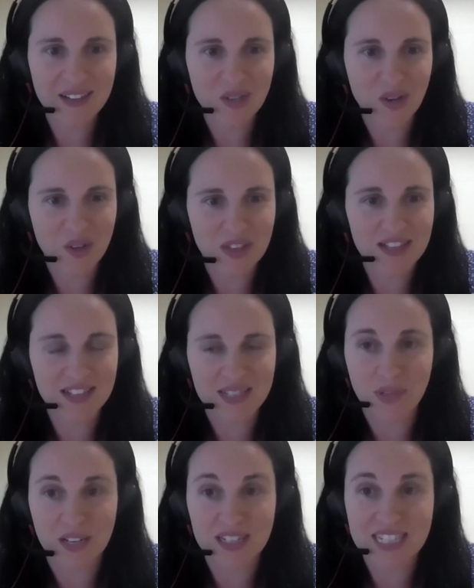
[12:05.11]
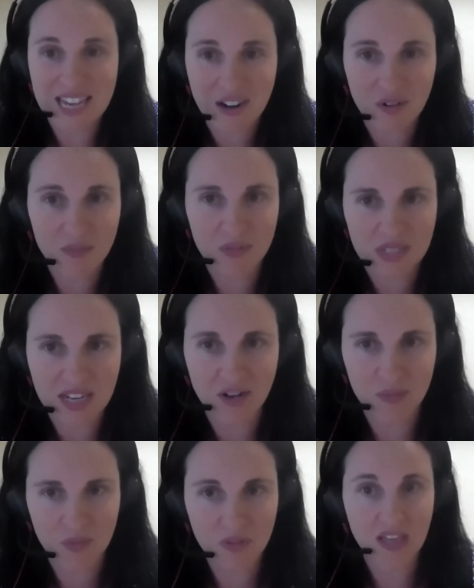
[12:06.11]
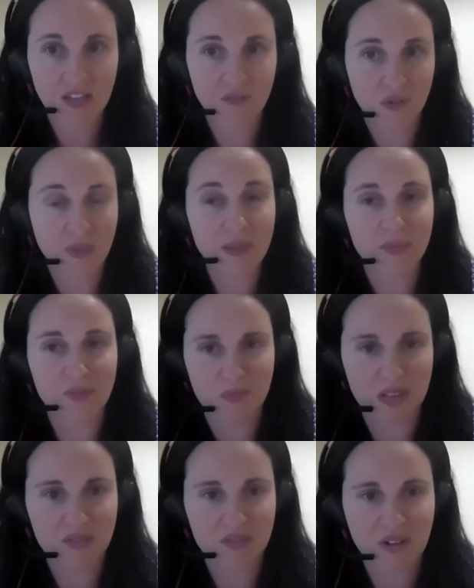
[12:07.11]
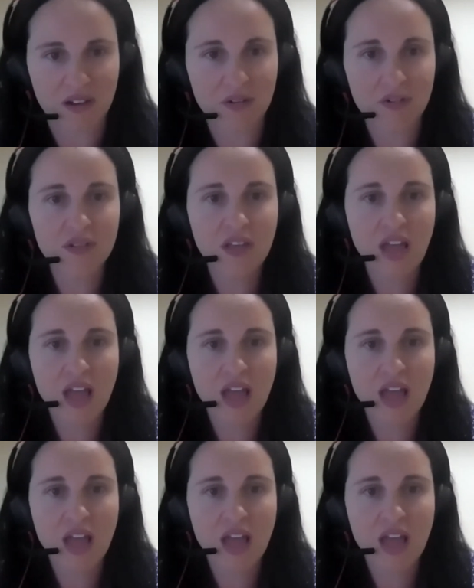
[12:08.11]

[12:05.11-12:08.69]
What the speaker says: It's been a terrible, terrible year for people's mental health.